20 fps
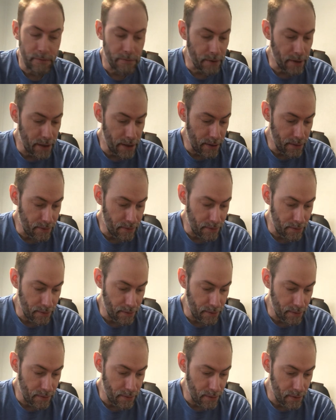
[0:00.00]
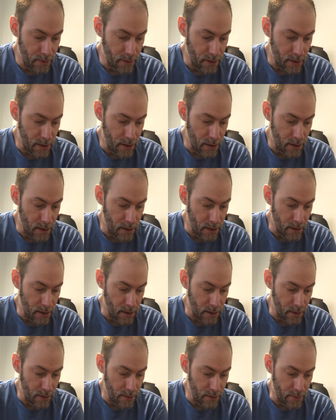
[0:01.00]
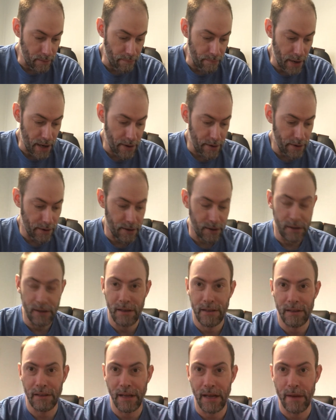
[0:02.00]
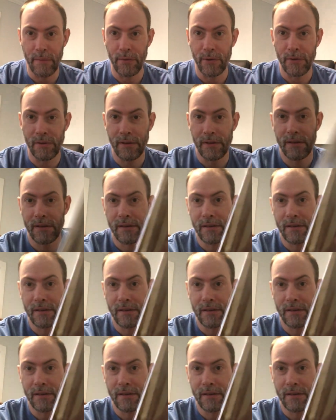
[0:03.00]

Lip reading: France, the America label,